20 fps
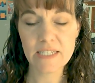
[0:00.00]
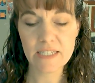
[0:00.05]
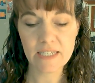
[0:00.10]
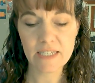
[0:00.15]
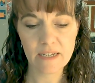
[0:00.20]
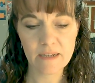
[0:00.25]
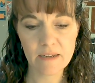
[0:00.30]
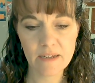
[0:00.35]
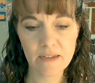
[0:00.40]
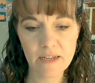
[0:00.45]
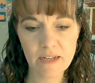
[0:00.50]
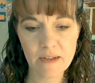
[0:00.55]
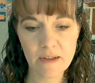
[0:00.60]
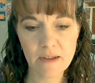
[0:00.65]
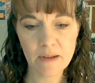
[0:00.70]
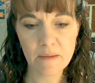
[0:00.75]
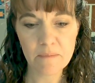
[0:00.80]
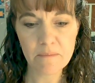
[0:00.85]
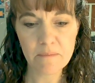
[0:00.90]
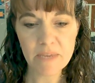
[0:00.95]

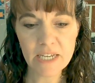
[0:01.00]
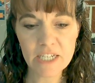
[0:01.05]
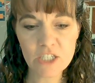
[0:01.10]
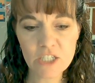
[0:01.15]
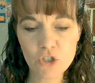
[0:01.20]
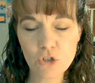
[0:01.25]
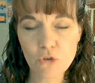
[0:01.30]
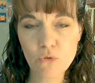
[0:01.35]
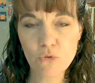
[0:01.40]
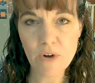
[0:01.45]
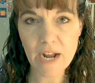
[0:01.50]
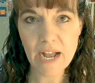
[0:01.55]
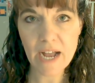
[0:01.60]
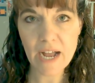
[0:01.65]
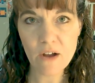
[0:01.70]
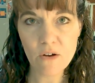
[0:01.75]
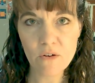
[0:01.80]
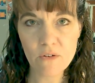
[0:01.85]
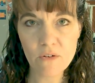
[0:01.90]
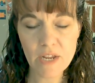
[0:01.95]
a mixed
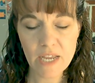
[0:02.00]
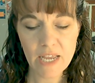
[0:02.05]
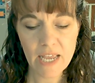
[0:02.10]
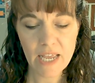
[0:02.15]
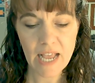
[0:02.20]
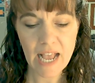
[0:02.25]
crowd,